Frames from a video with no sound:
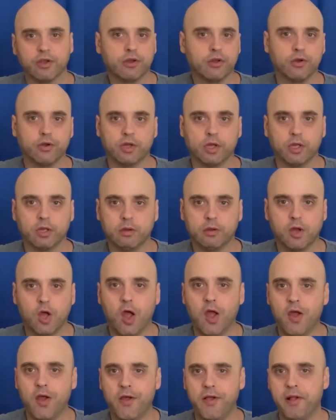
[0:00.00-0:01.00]
cookie,
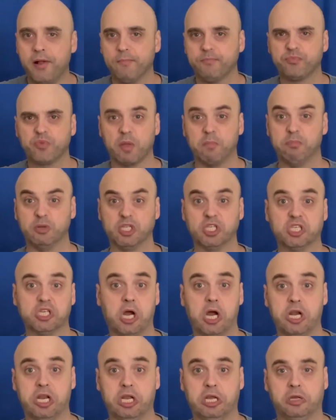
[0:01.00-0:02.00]

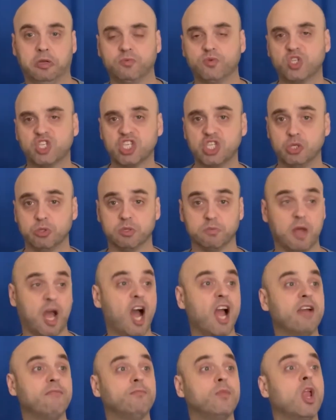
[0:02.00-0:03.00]
biscotti, excuse me.
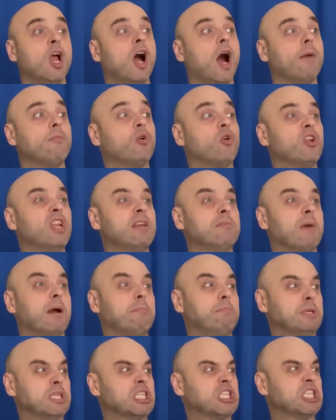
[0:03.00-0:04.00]
I'm going to eat my
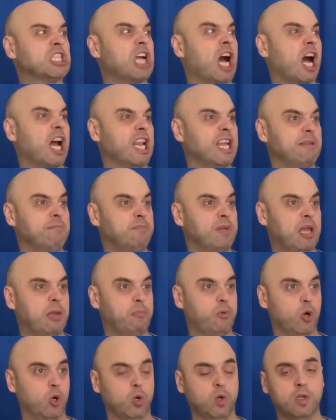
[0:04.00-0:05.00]
biscotti,
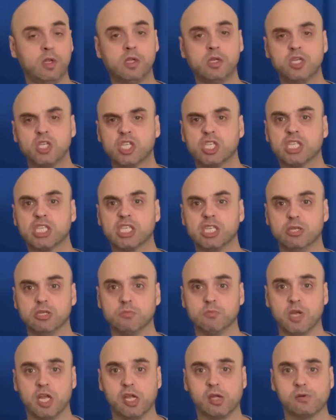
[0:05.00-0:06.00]
people, excuse
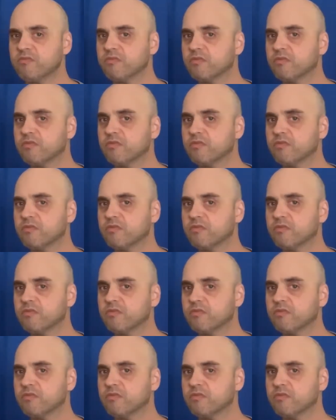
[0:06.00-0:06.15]
me.